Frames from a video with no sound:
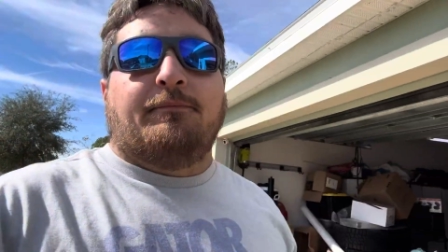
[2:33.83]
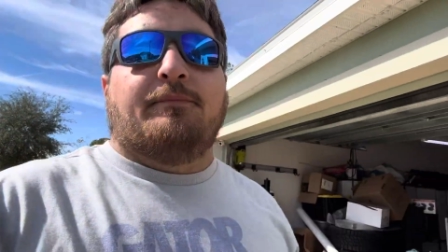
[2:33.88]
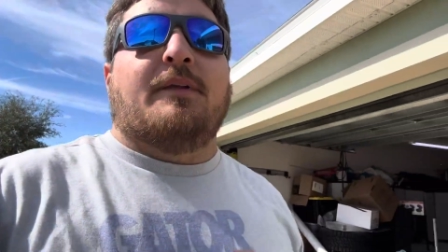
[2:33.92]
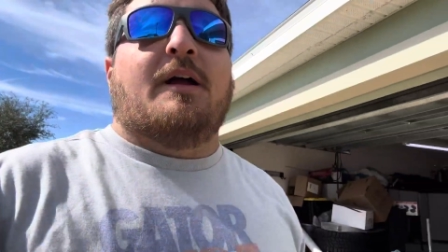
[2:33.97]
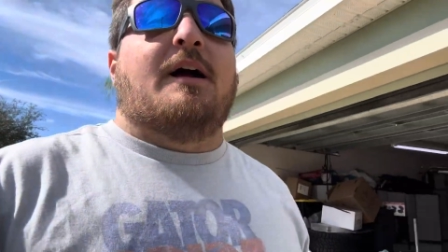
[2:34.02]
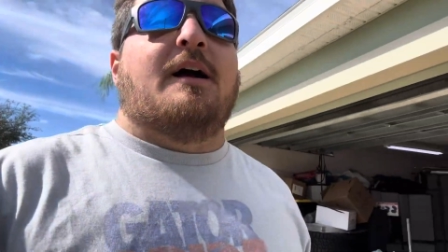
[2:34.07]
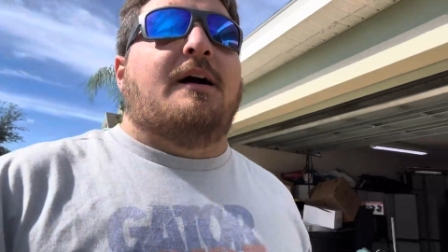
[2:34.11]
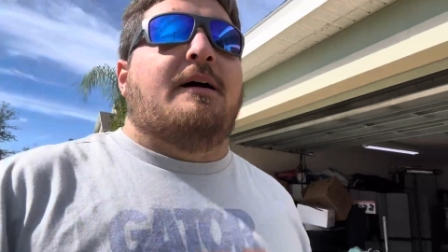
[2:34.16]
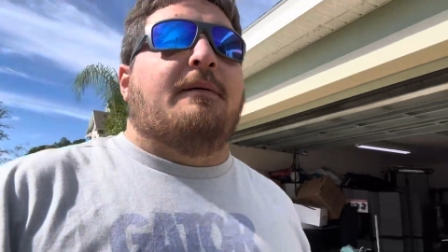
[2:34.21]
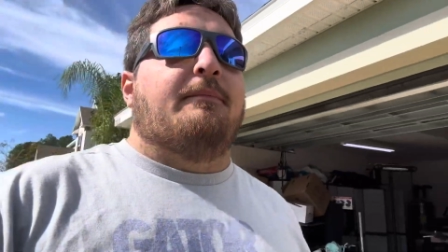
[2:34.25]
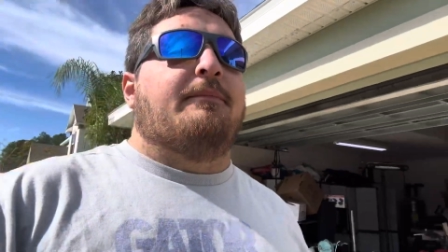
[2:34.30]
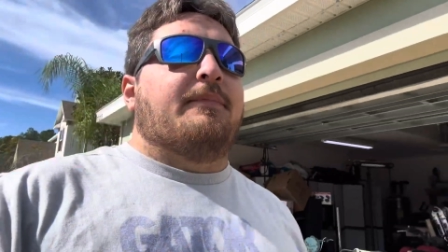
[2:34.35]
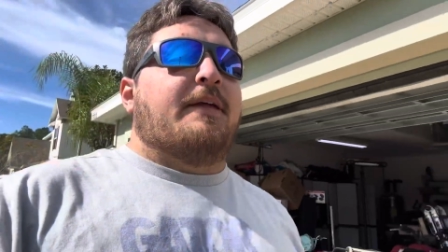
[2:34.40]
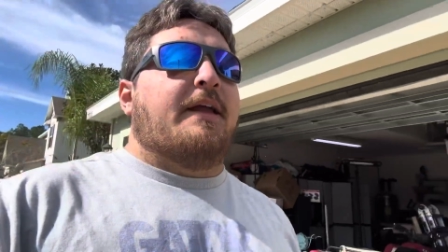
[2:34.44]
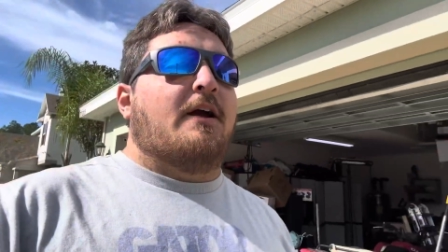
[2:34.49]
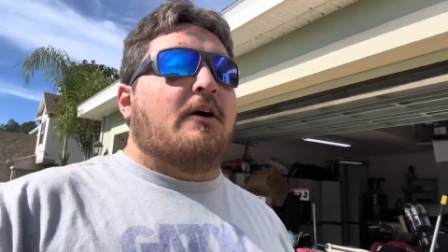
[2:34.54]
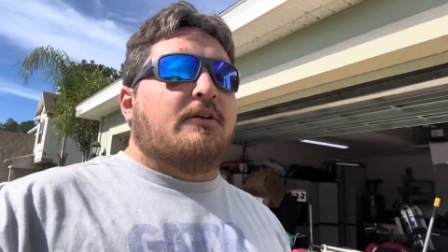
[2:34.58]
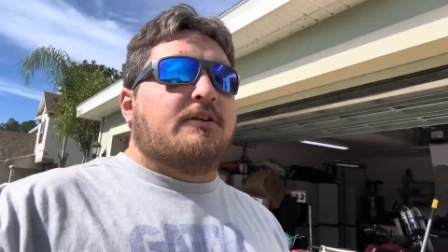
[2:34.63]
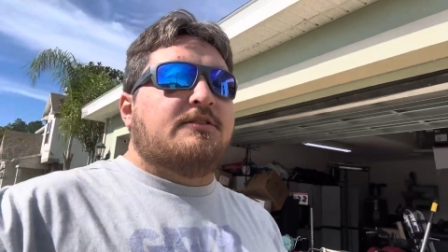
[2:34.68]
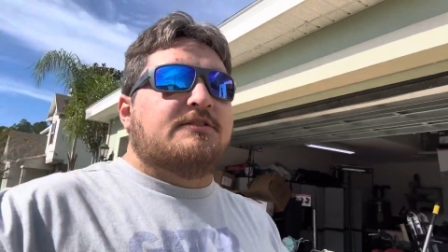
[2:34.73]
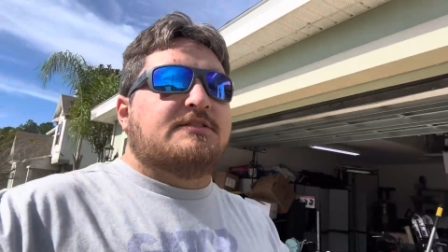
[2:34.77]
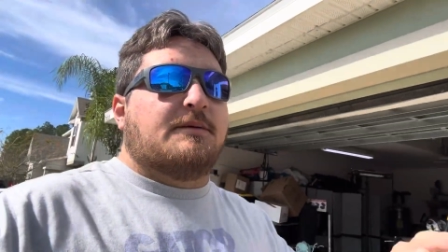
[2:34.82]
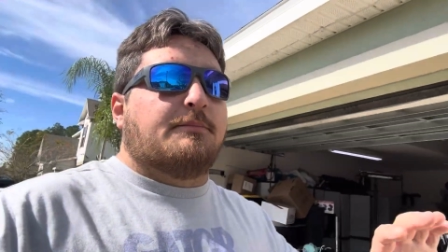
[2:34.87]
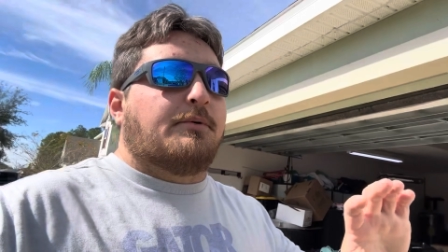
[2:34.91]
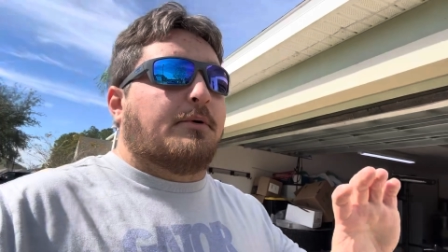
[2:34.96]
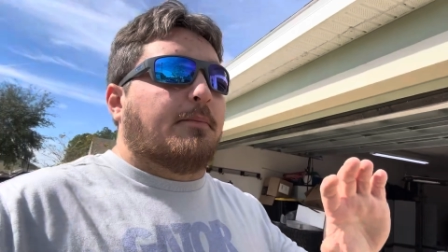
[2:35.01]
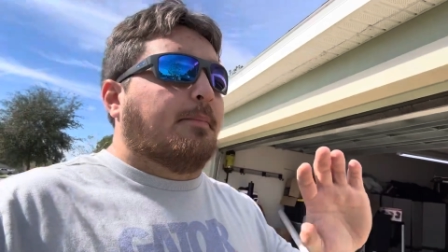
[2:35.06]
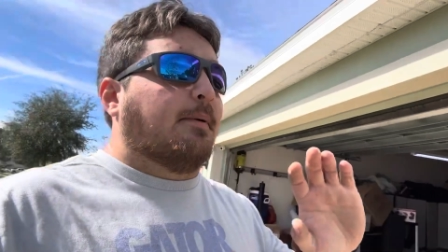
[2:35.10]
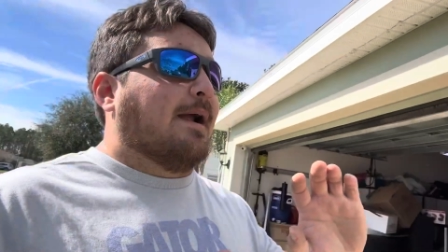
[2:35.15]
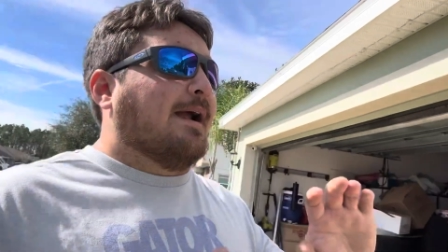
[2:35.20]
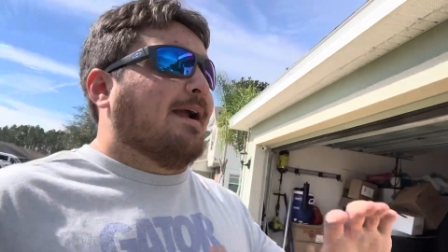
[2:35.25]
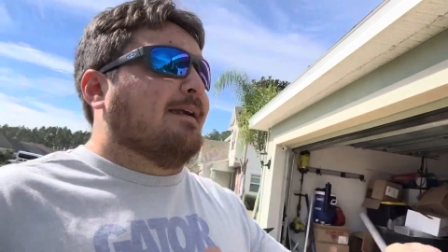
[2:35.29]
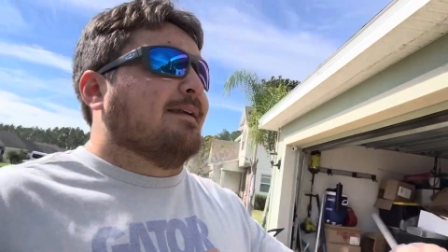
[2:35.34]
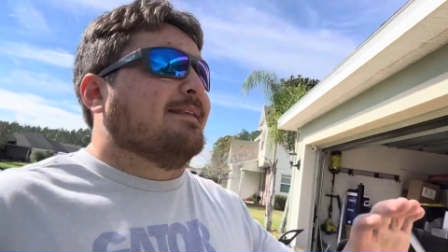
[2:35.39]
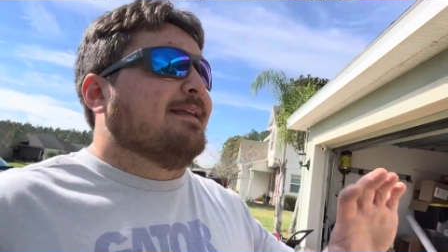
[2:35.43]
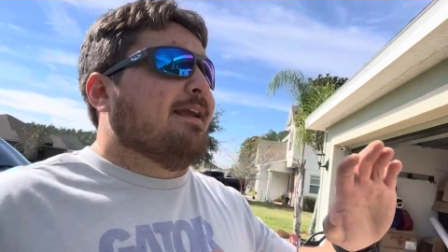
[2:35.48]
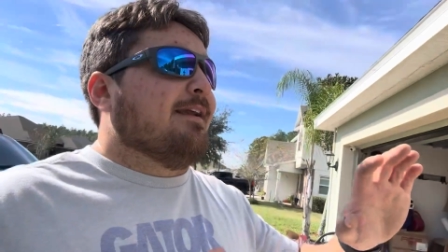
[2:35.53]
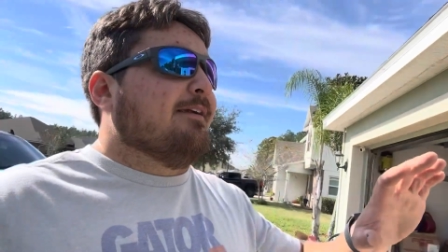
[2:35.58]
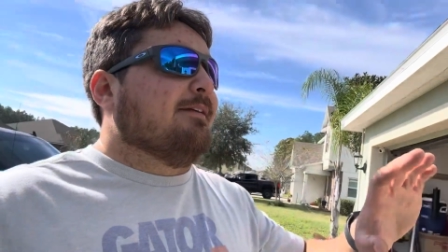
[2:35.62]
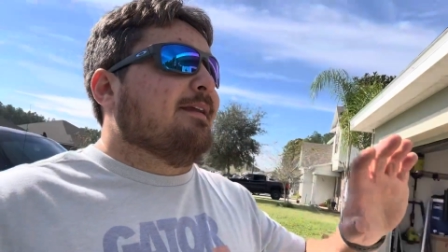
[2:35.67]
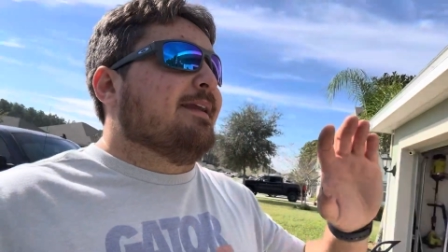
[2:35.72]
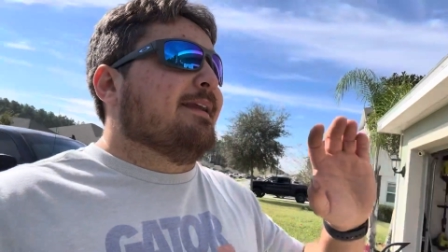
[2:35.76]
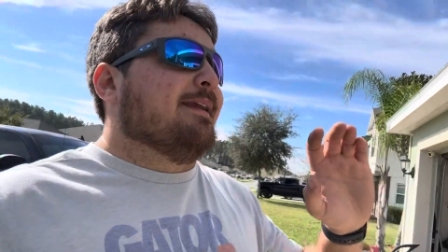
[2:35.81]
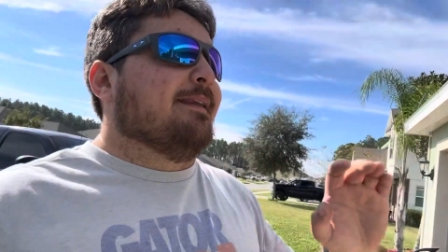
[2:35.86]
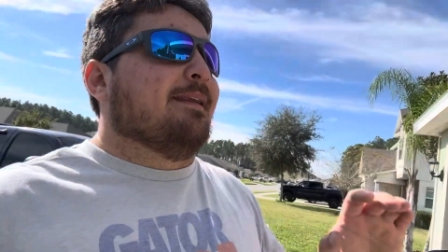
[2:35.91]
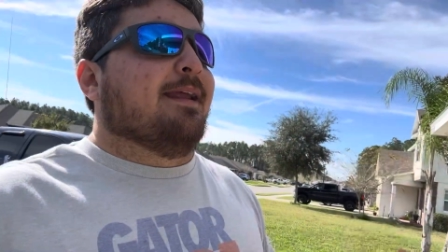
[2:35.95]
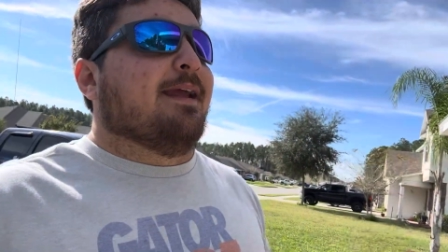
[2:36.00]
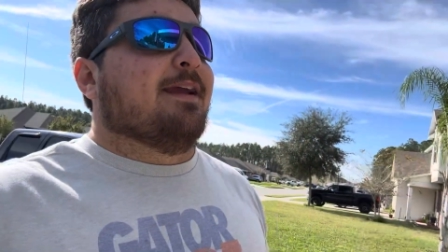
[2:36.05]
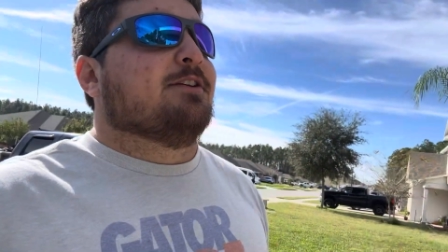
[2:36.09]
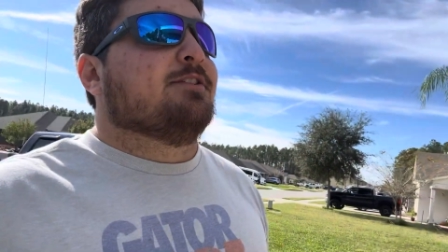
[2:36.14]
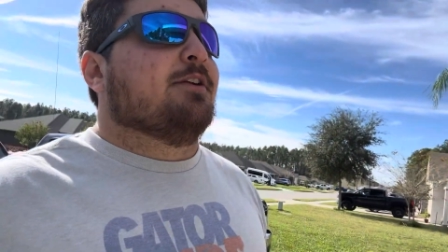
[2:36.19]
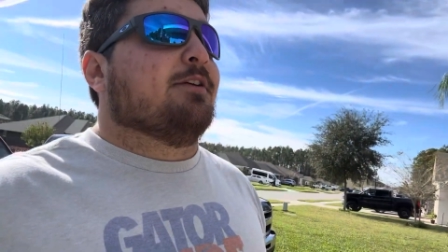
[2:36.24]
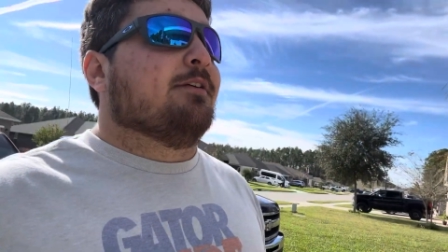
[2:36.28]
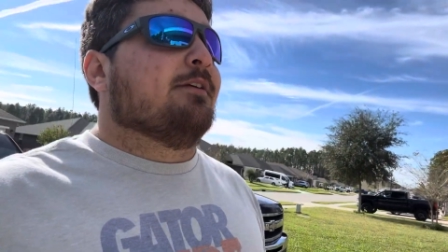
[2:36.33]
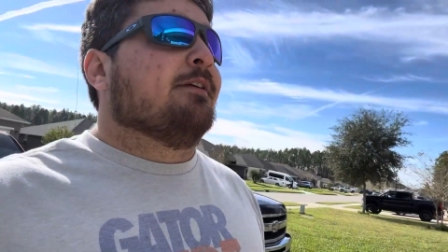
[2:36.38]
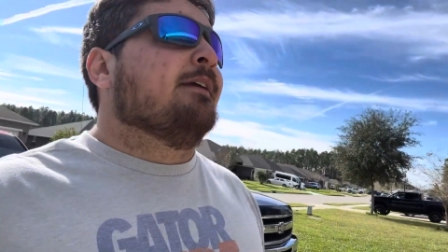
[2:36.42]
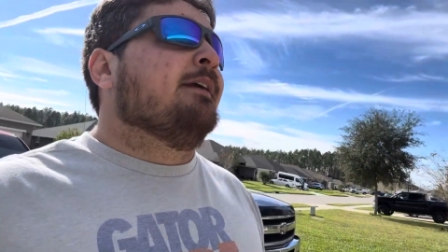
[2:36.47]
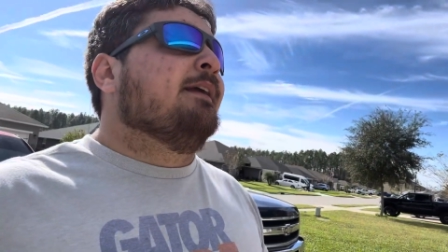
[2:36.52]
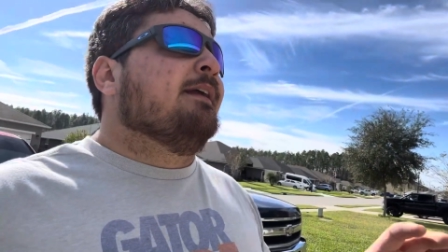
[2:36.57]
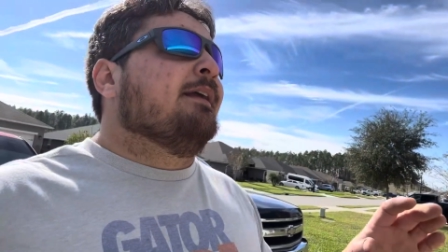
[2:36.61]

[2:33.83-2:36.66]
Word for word: Um, they all use a proprietary connector.